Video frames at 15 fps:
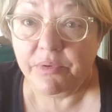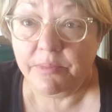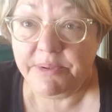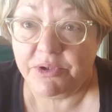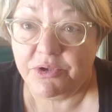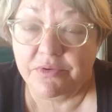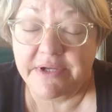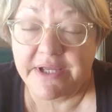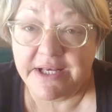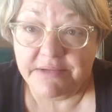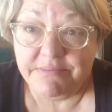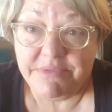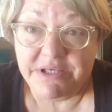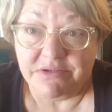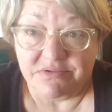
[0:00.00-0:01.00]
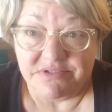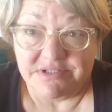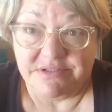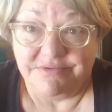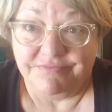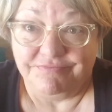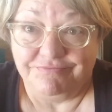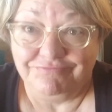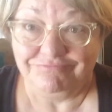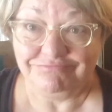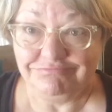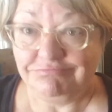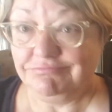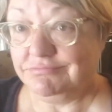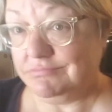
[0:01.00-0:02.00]
creating meals
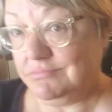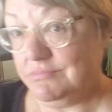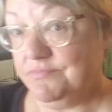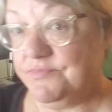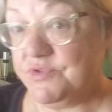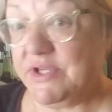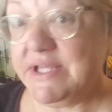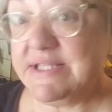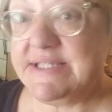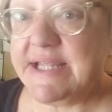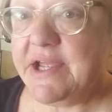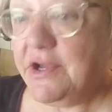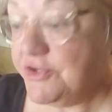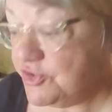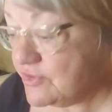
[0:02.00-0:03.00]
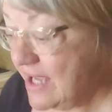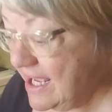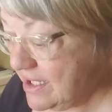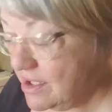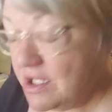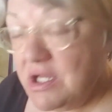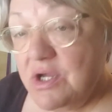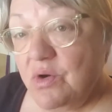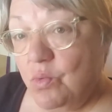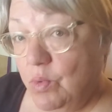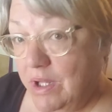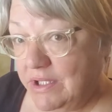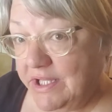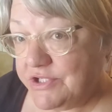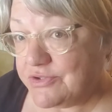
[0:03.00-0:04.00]
so I can stay on track while I
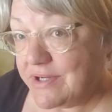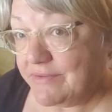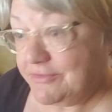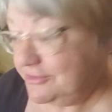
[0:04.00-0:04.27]
travel.